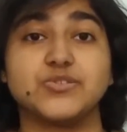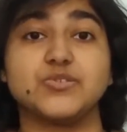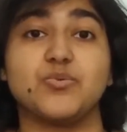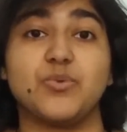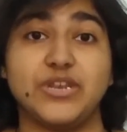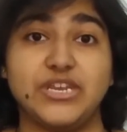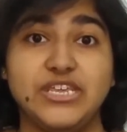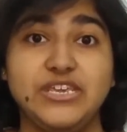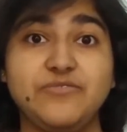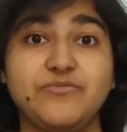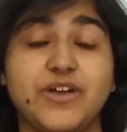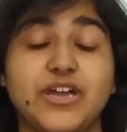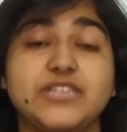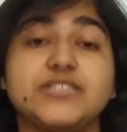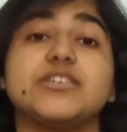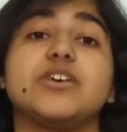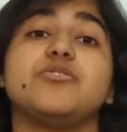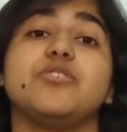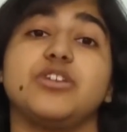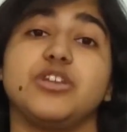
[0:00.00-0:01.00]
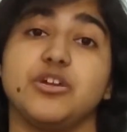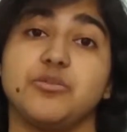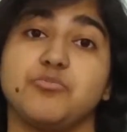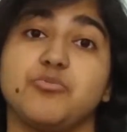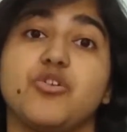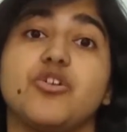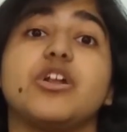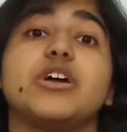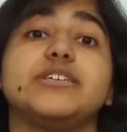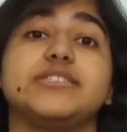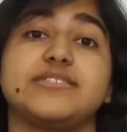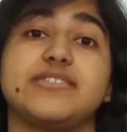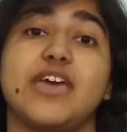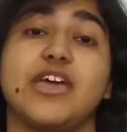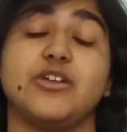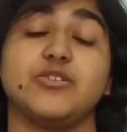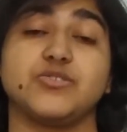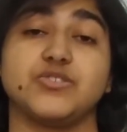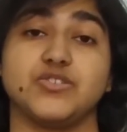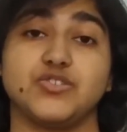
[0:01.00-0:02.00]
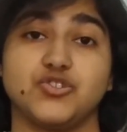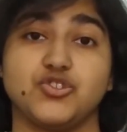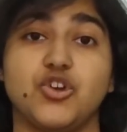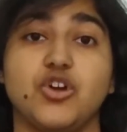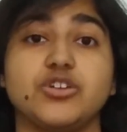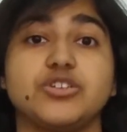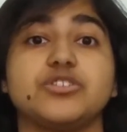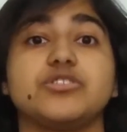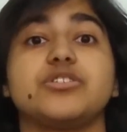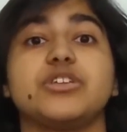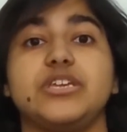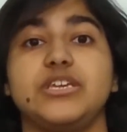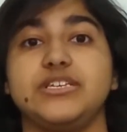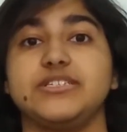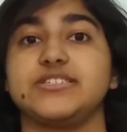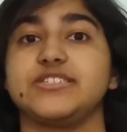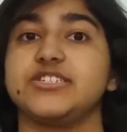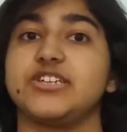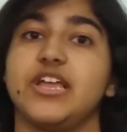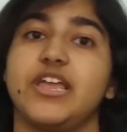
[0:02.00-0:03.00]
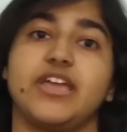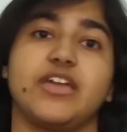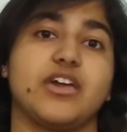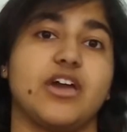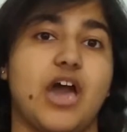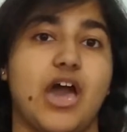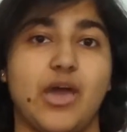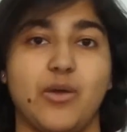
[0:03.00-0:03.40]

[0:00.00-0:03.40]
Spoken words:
So when he finds out that Gamora is Thanos' daughter, he's like,